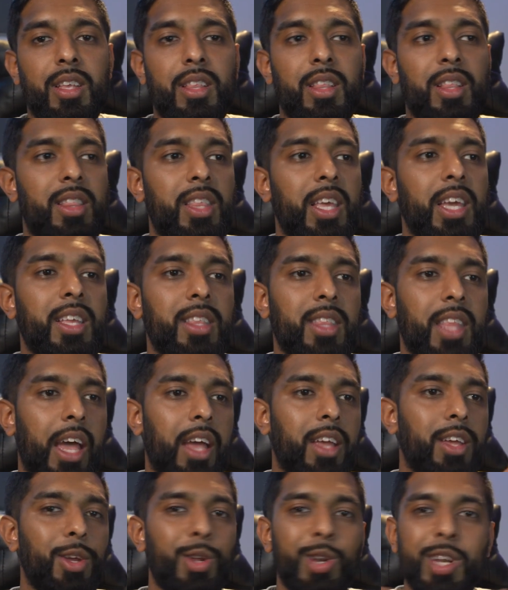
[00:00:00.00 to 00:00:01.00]
the thing
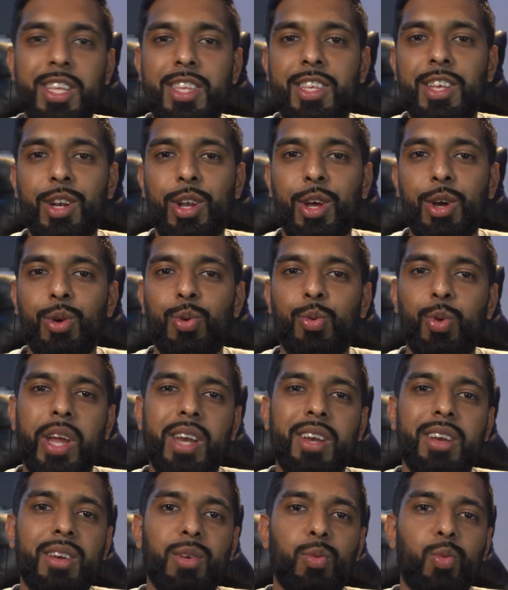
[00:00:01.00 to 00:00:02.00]
that you need to know
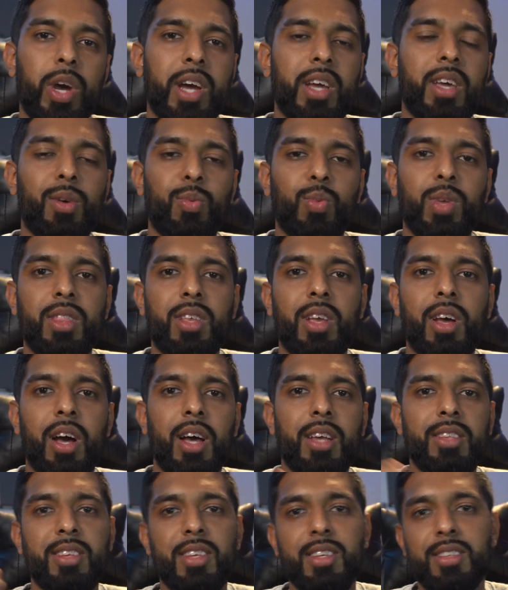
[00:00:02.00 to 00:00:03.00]
when working with
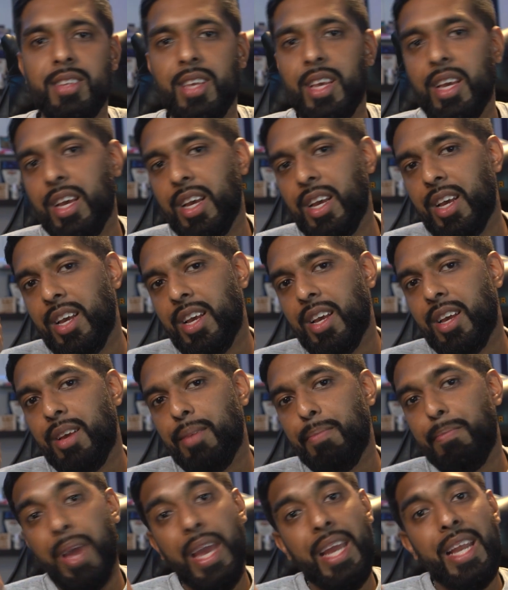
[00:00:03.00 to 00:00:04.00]
cars is,
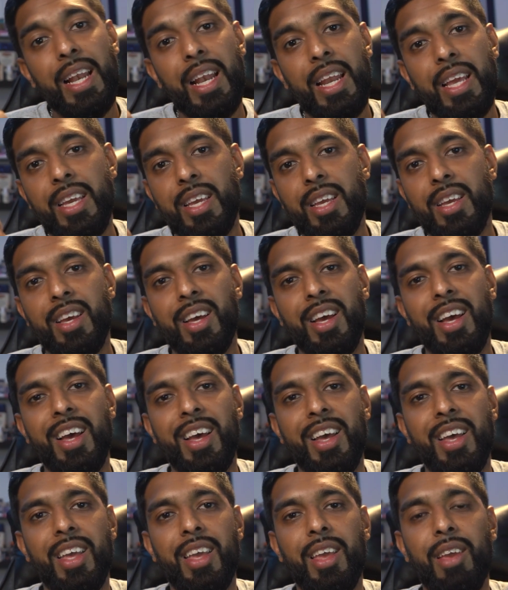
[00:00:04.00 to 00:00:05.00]
mainly
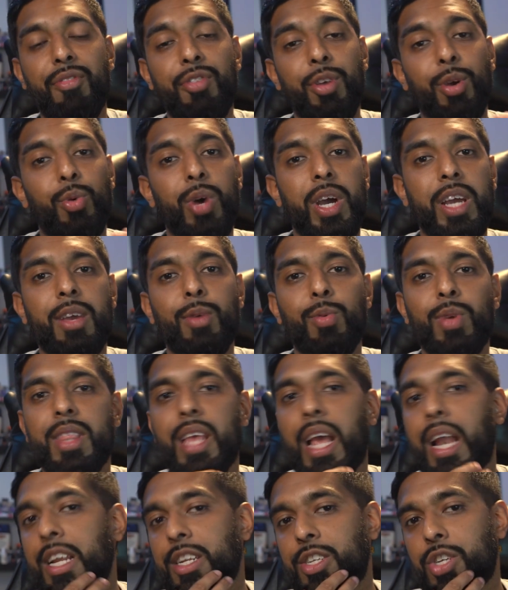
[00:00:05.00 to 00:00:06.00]
if you're working with
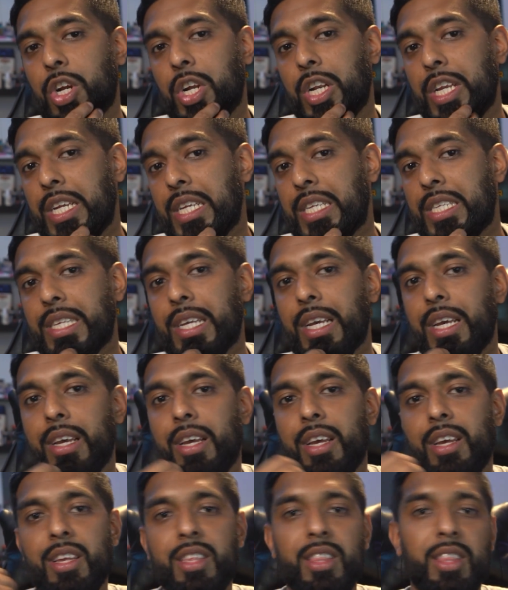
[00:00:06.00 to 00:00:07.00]
the electronics,
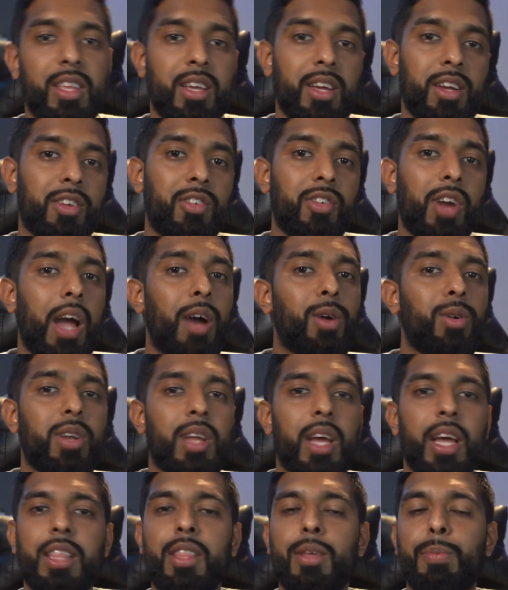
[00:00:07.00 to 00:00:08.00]
the ground
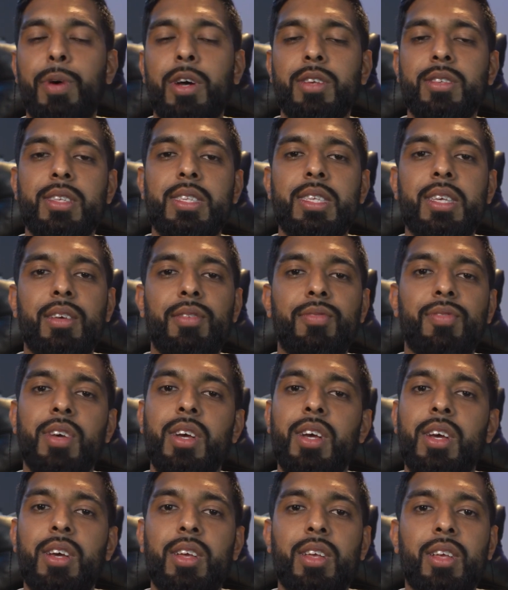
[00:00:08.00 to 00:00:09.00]
and the positive,
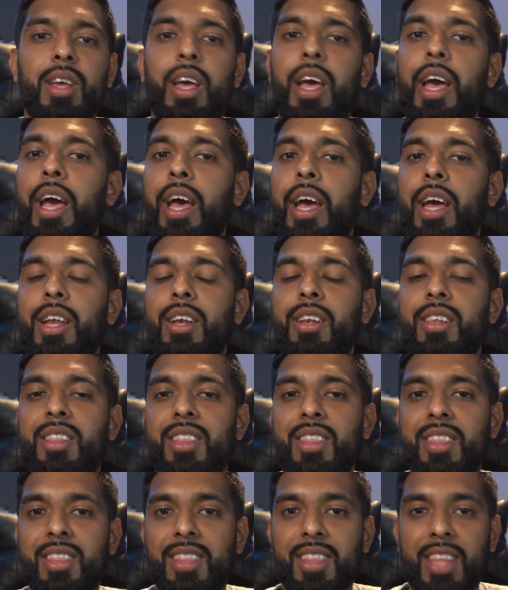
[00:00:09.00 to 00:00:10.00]
and
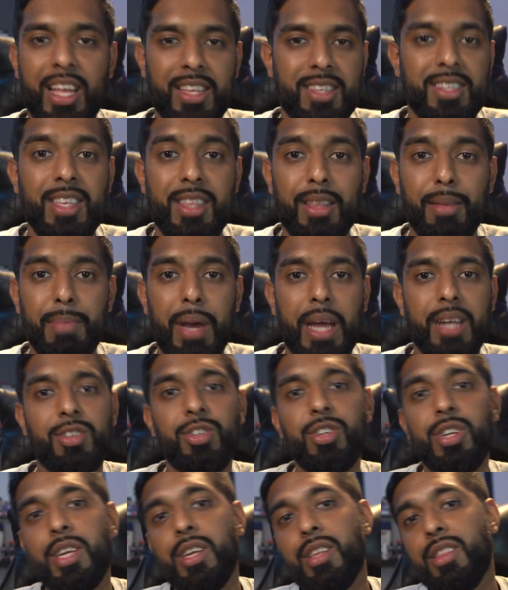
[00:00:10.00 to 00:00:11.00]
that's in the
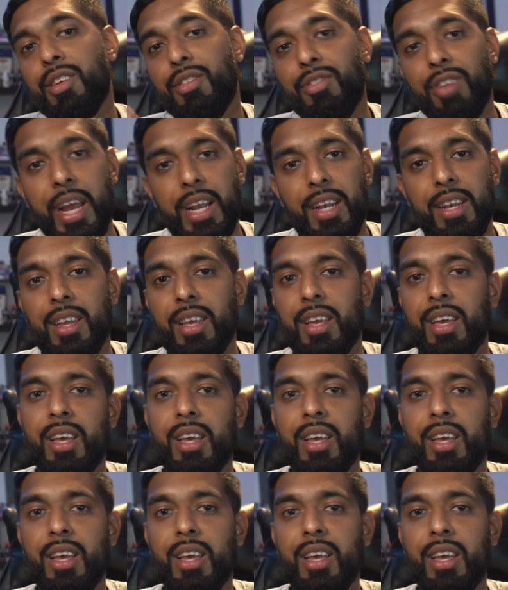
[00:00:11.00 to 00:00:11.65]
battery, the red